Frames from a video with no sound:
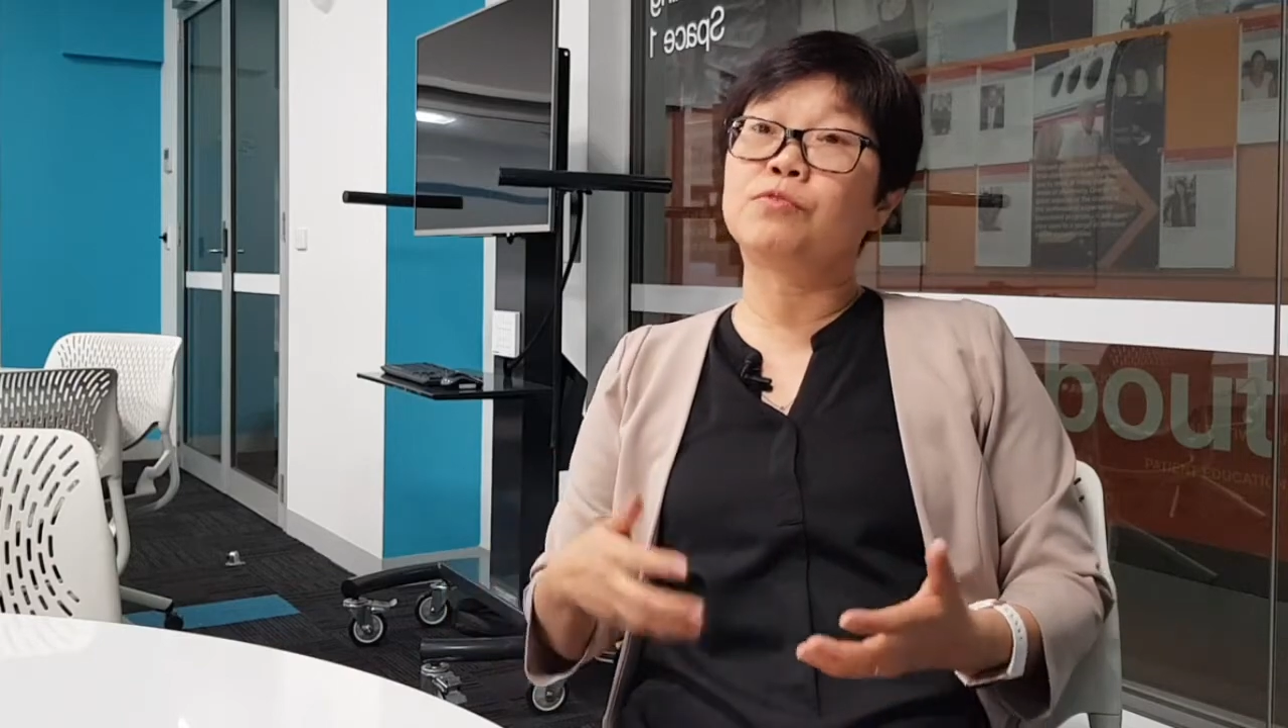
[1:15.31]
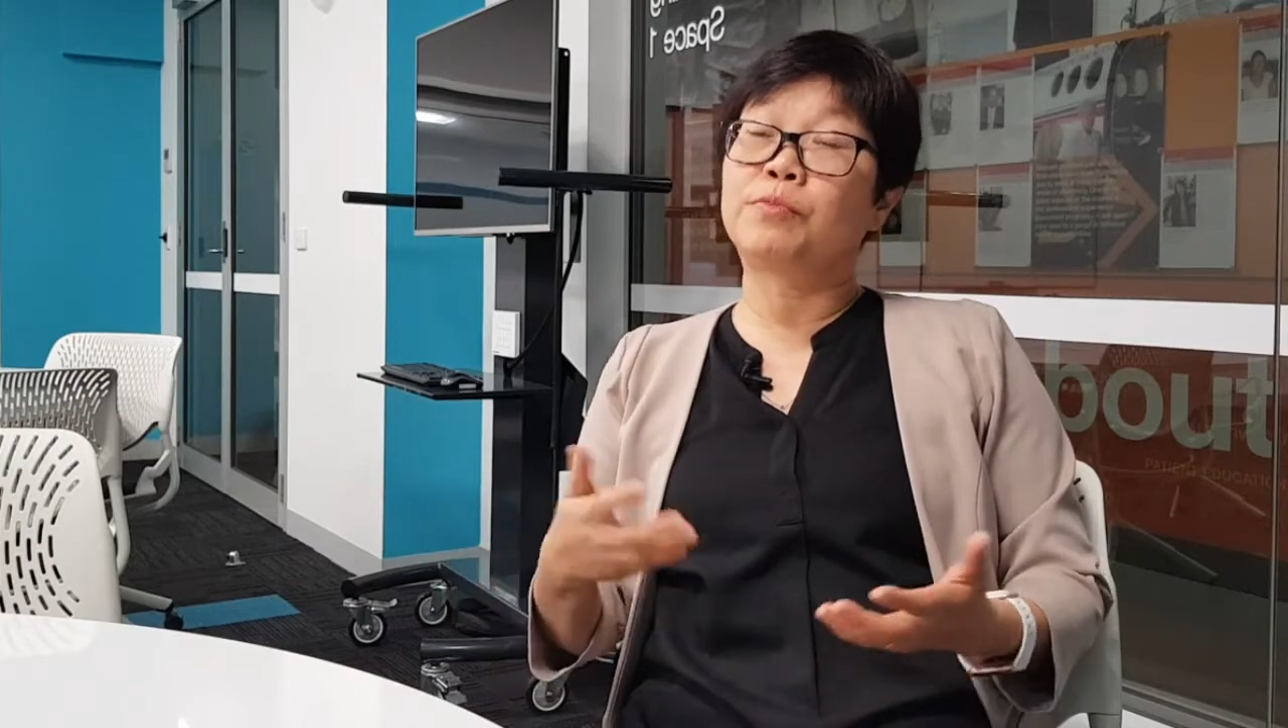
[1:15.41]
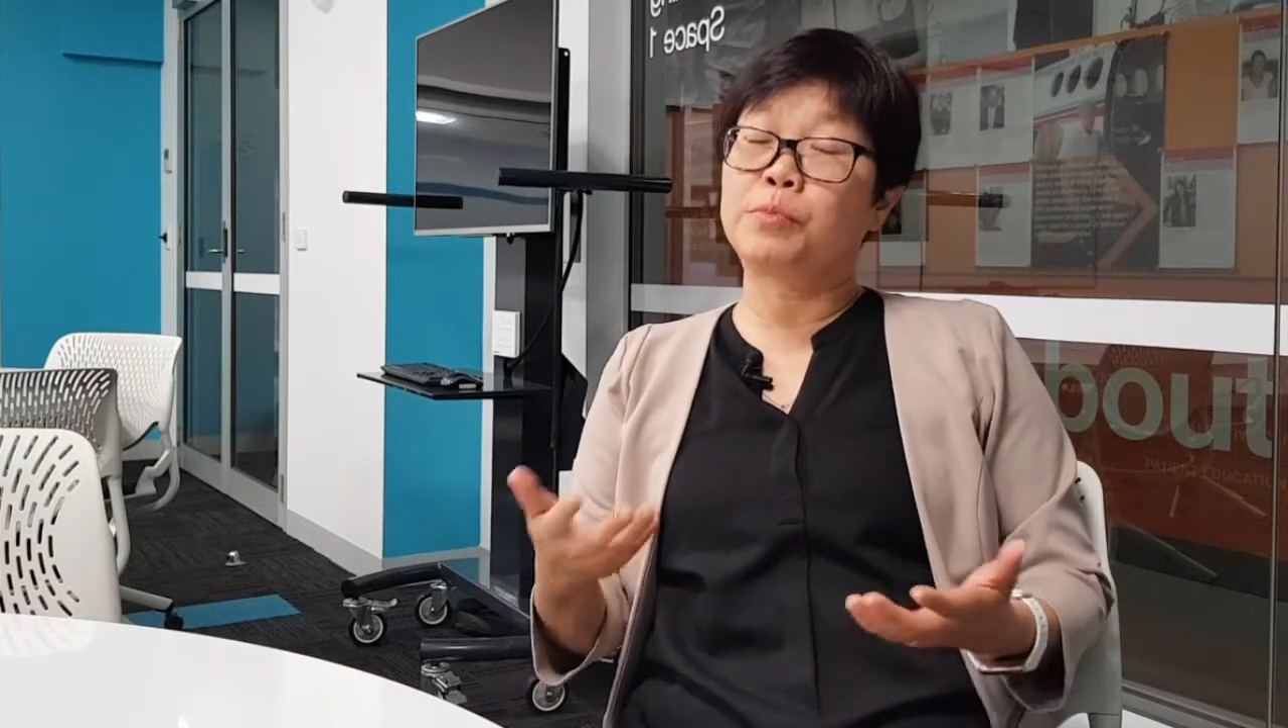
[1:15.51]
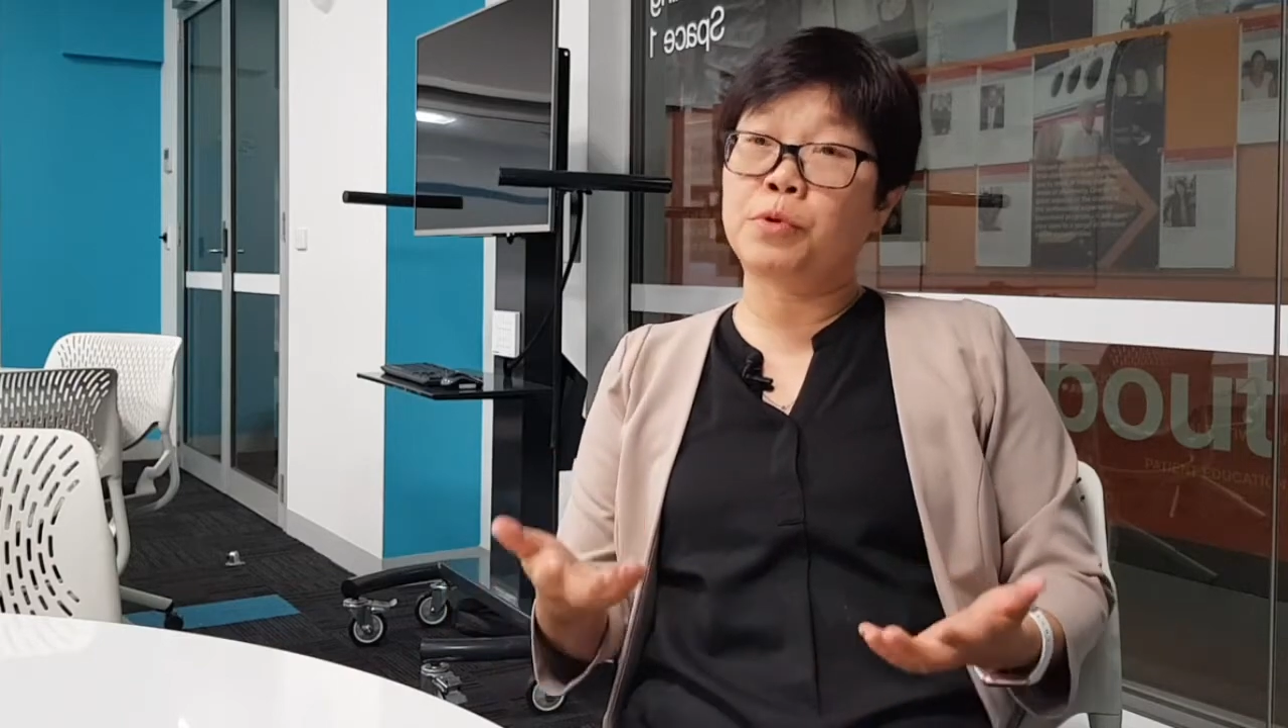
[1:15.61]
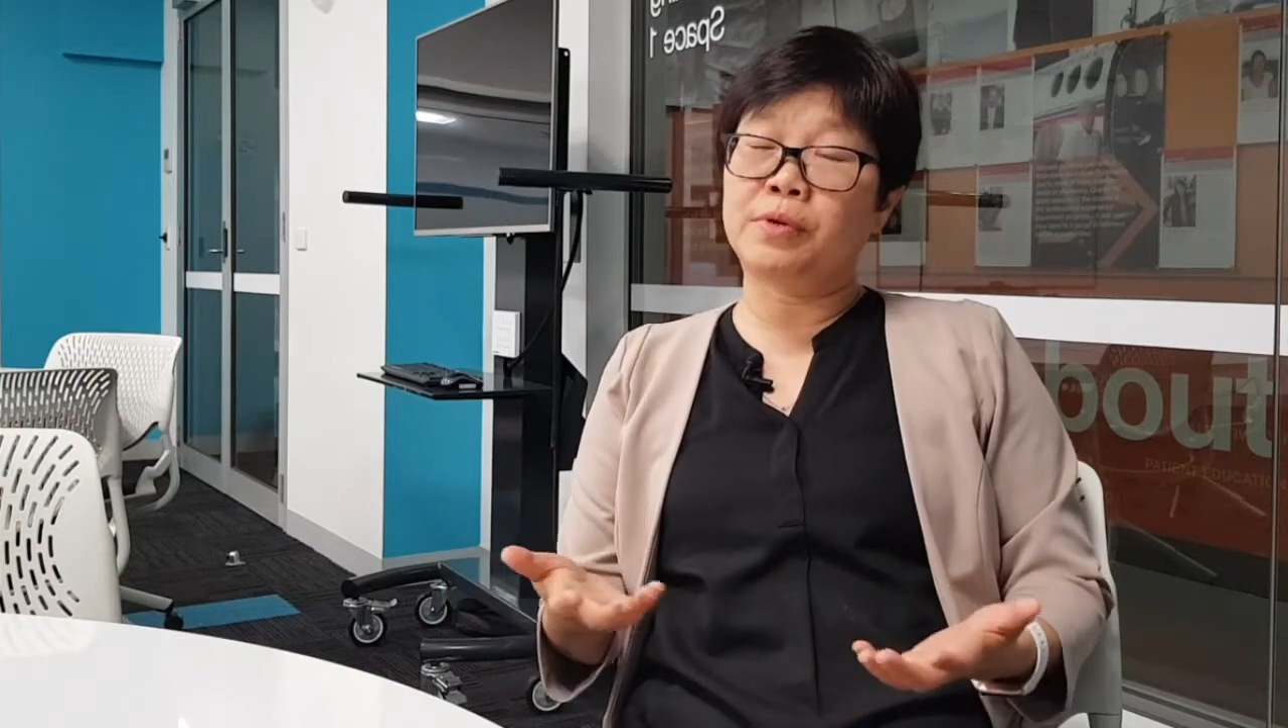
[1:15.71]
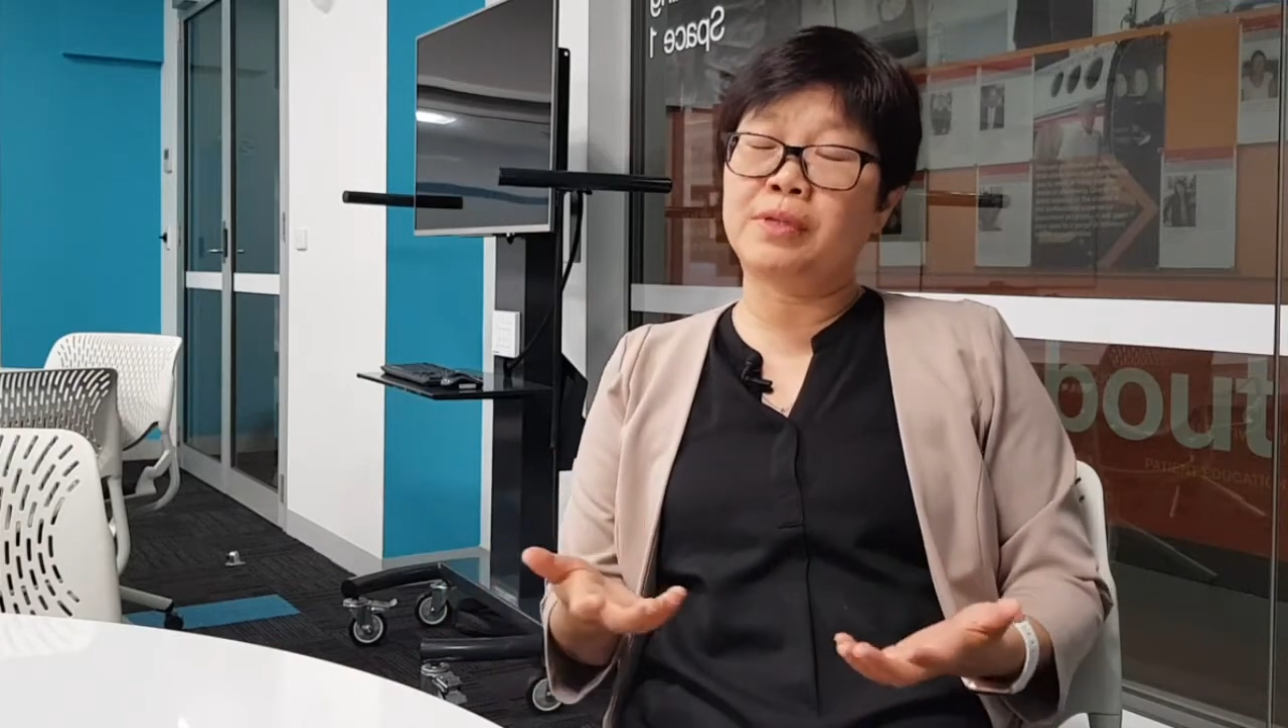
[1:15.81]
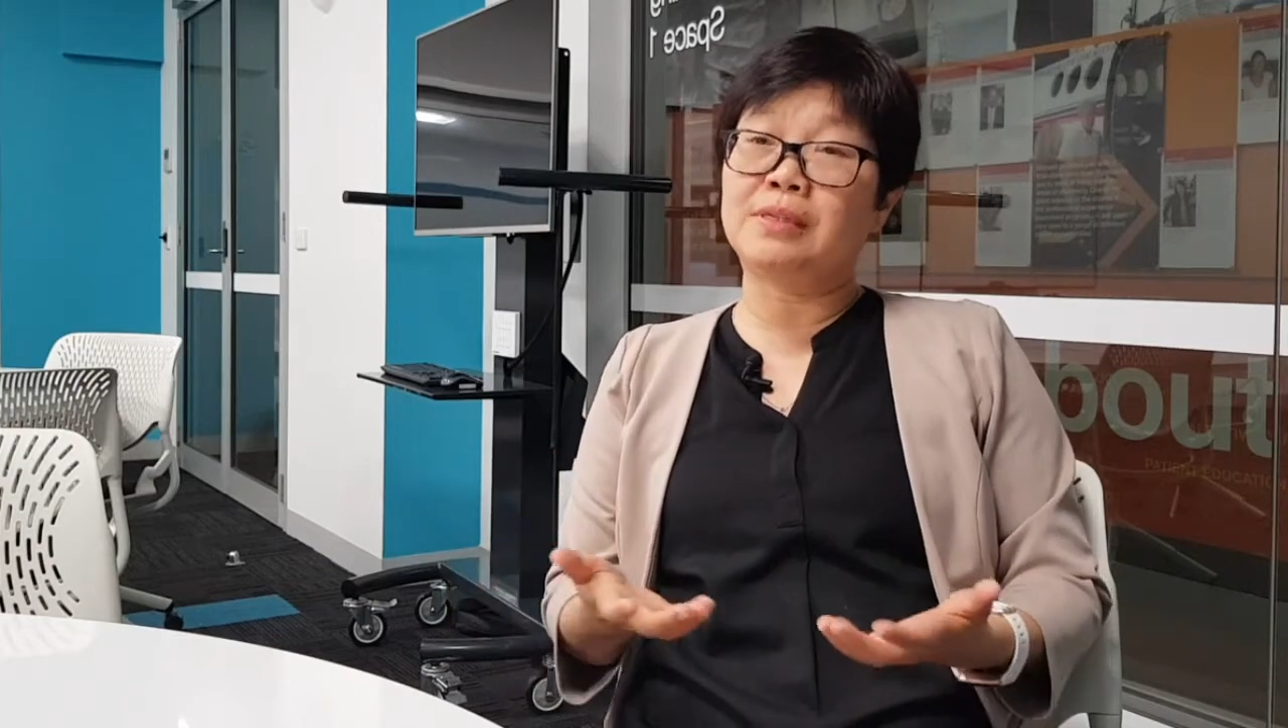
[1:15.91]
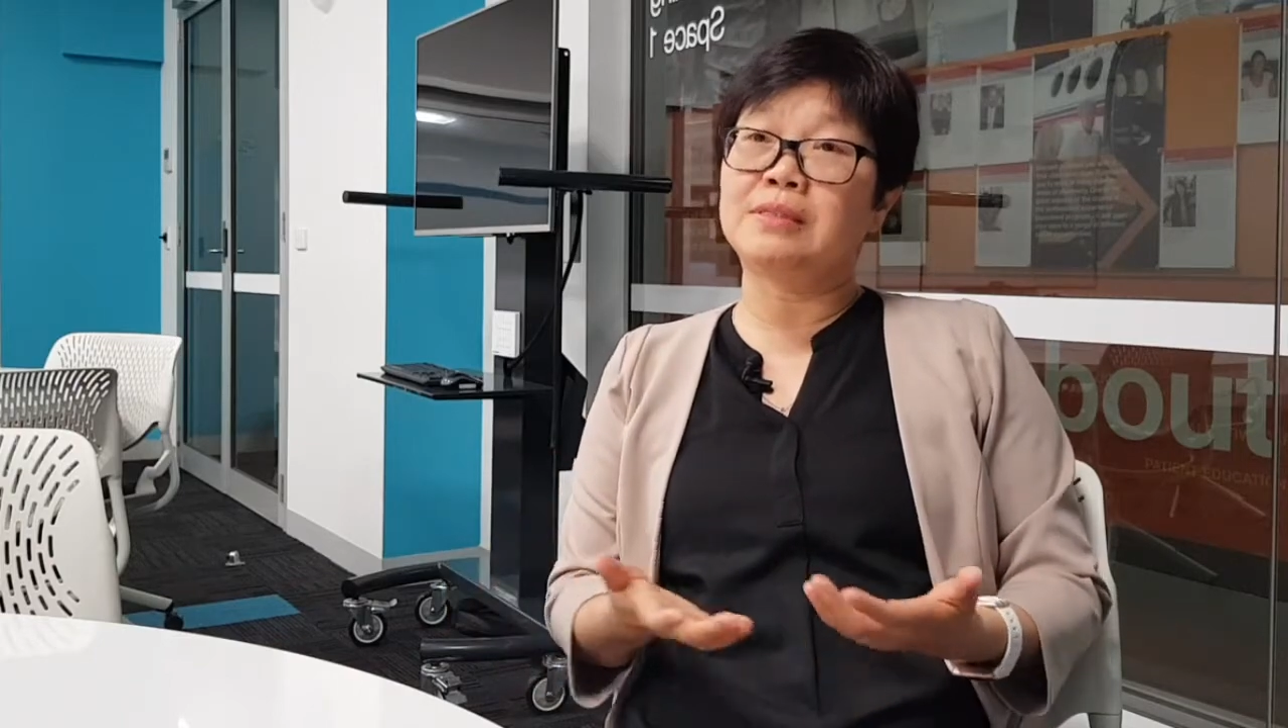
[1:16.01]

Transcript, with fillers: from chronic